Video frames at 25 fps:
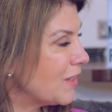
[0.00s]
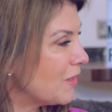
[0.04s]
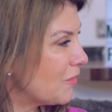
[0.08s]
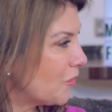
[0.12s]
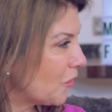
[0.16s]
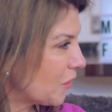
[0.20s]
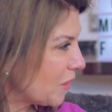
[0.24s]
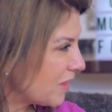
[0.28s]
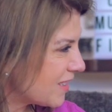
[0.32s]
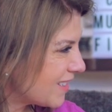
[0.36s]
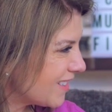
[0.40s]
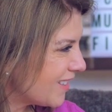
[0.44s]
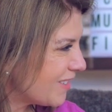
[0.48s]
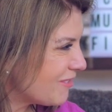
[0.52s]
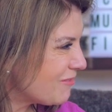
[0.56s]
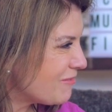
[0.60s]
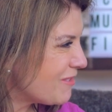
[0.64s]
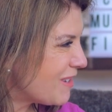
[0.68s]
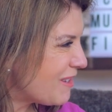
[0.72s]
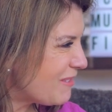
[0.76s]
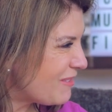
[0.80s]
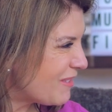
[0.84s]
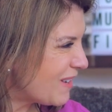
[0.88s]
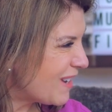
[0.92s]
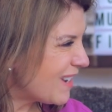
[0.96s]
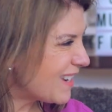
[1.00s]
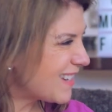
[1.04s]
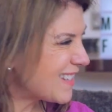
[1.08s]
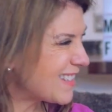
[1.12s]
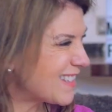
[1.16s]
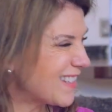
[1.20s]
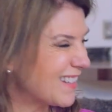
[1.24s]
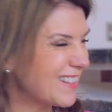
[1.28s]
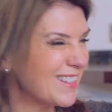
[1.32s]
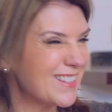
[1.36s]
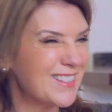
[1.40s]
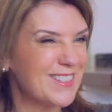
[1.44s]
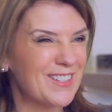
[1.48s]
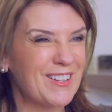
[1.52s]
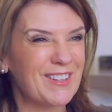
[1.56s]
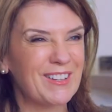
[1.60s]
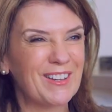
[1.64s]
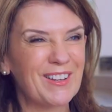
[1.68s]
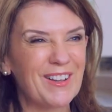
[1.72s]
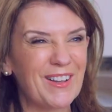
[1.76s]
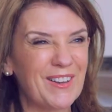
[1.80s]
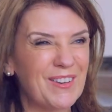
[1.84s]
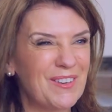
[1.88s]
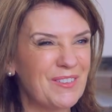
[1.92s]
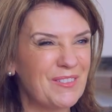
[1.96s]
you've got a certain reflex and a certain
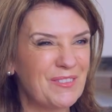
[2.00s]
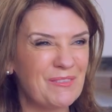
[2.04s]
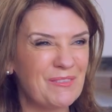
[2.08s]
kind